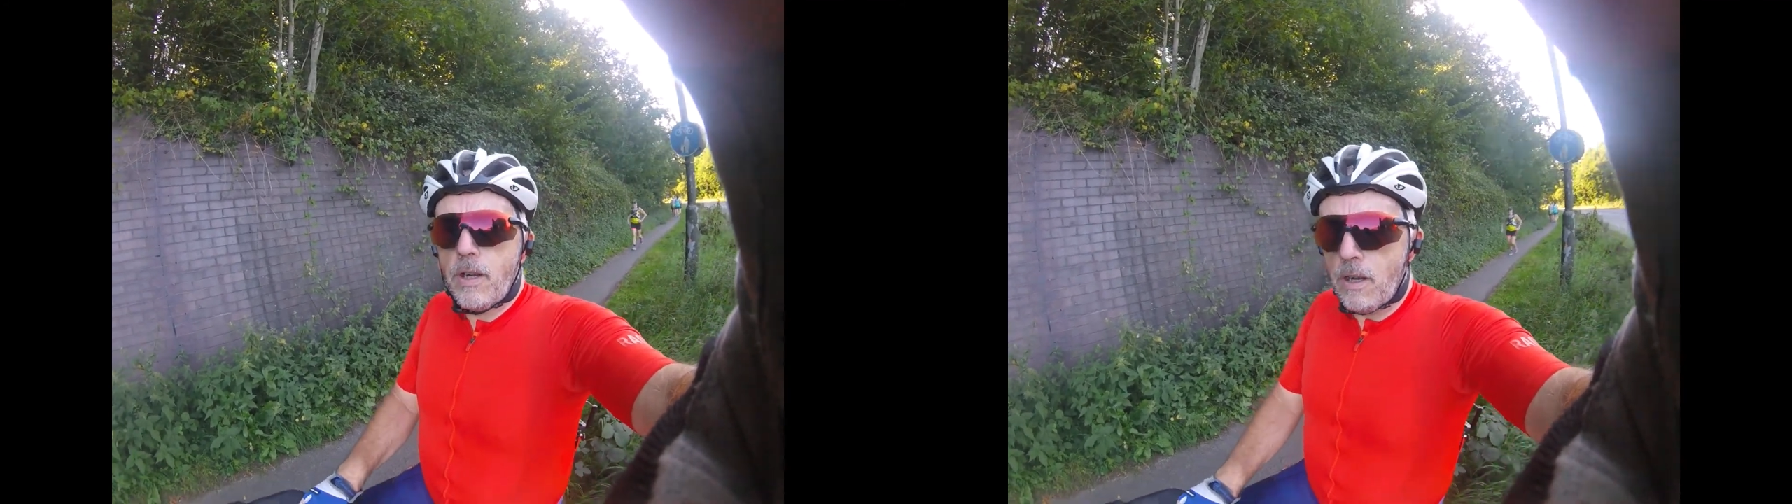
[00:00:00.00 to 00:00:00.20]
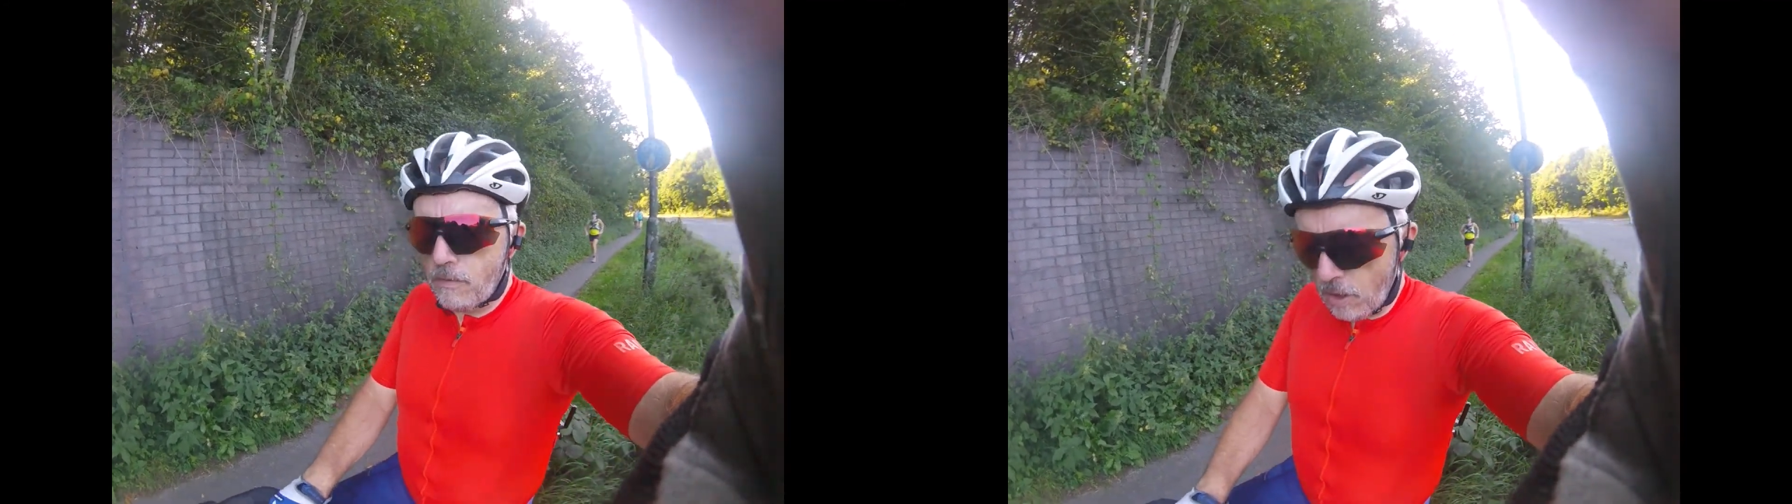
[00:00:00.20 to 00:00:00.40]

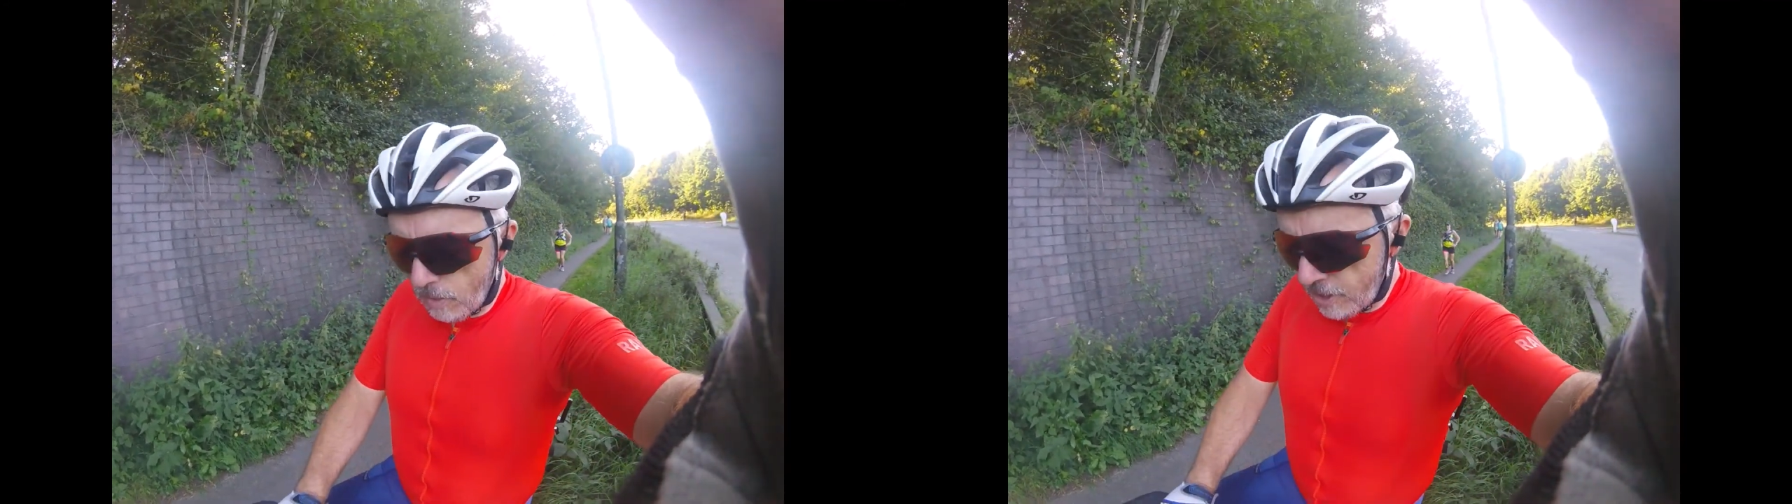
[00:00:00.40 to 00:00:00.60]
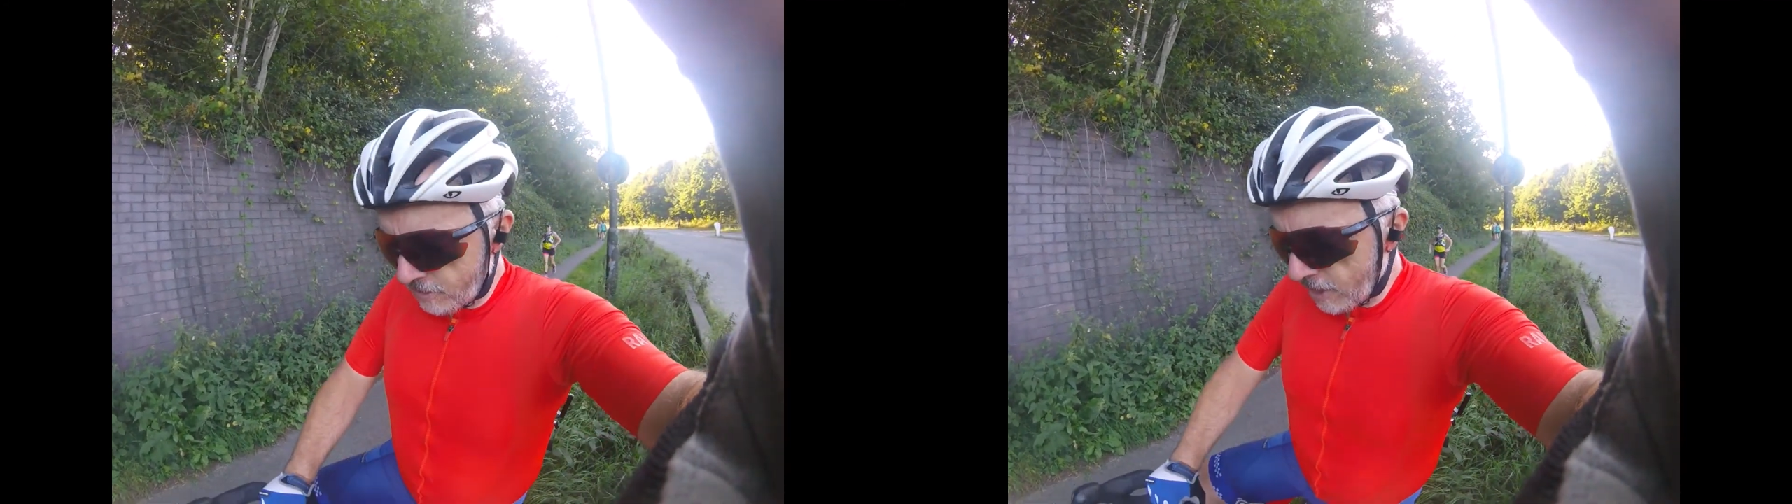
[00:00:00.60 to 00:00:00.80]

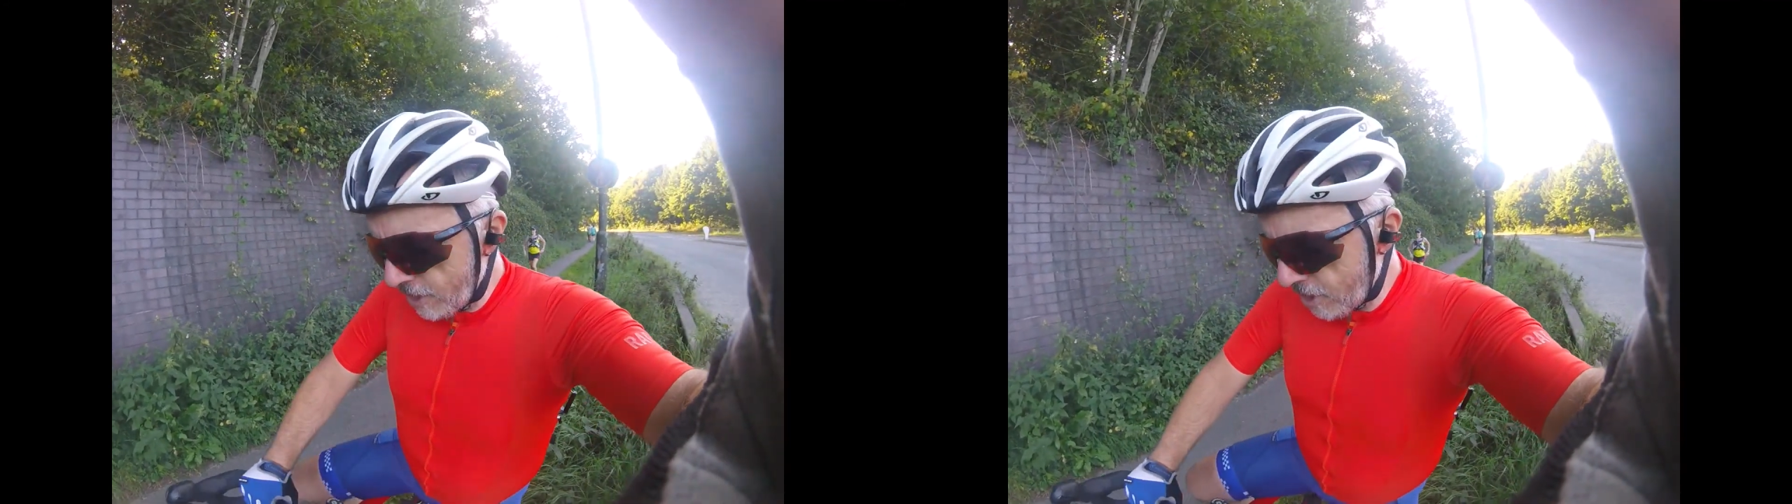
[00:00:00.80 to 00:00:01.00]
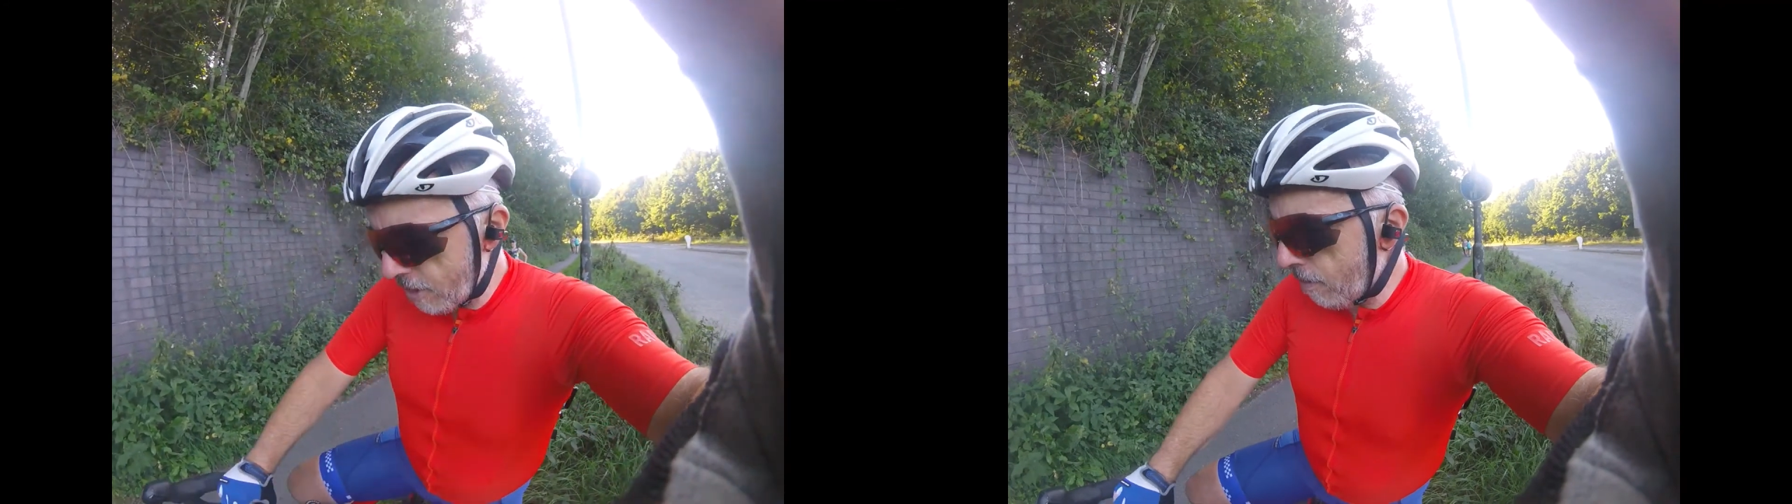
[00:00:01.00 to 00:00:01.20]
railway
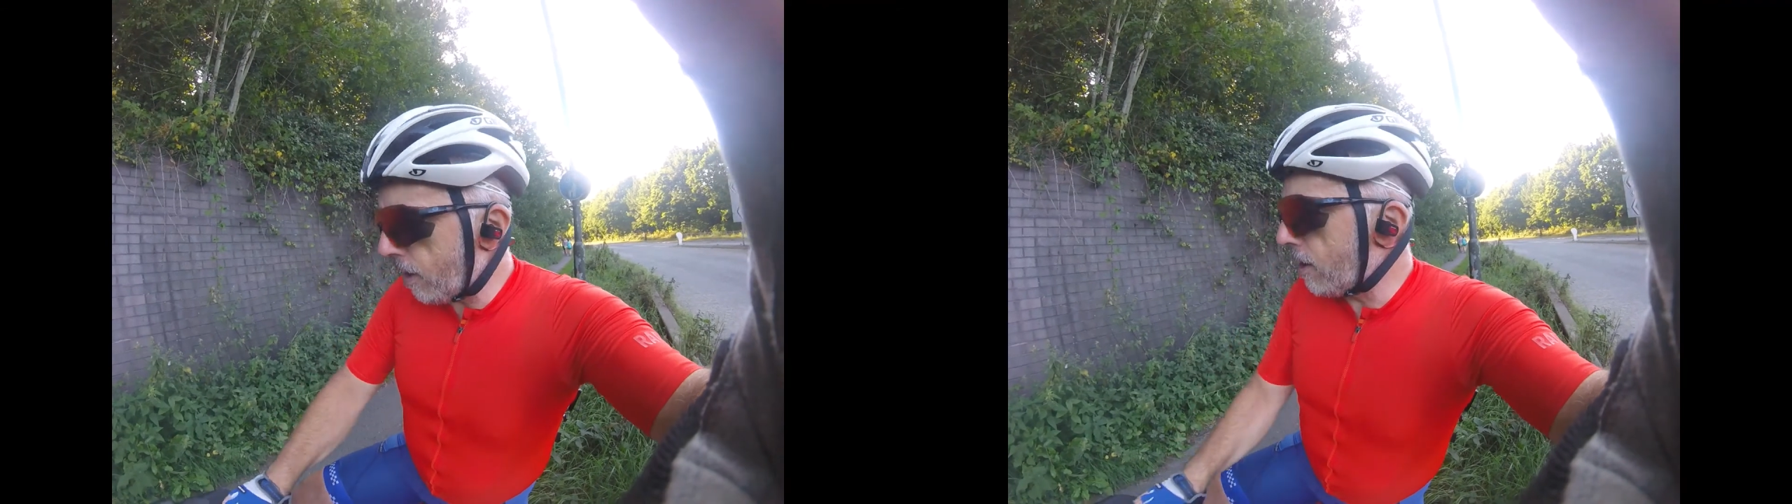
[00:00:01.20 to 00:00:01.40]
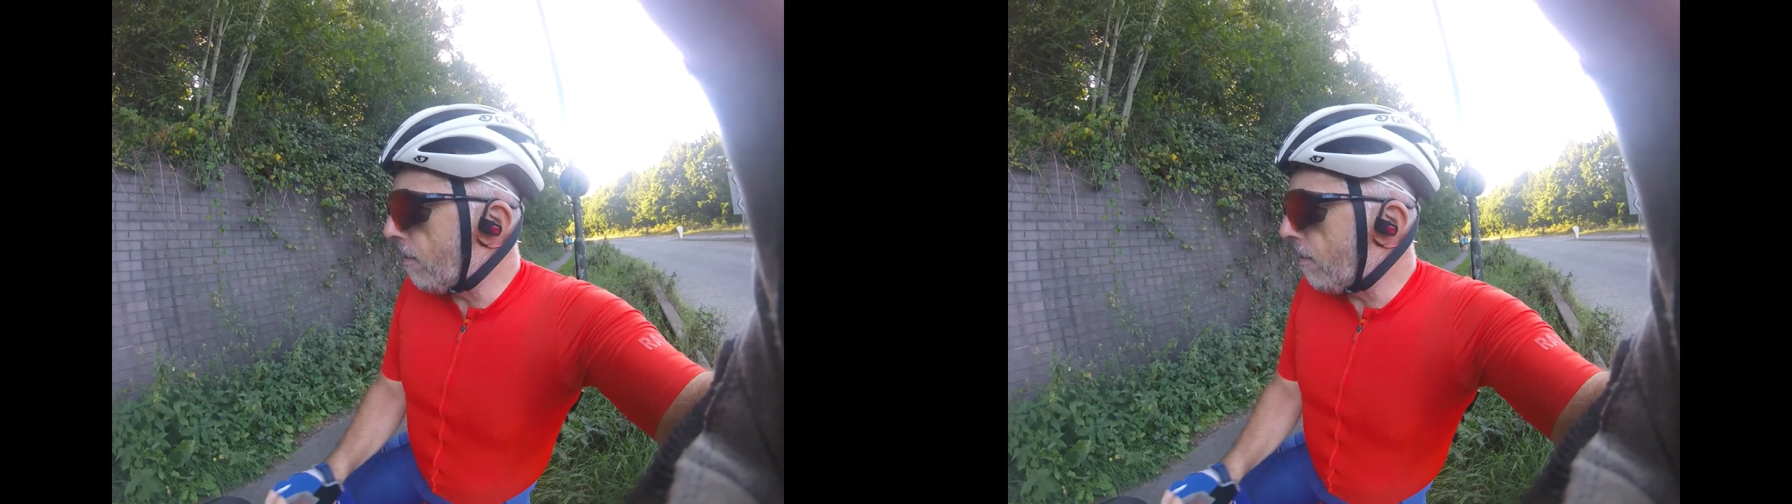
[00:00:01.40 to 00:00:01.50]
station when the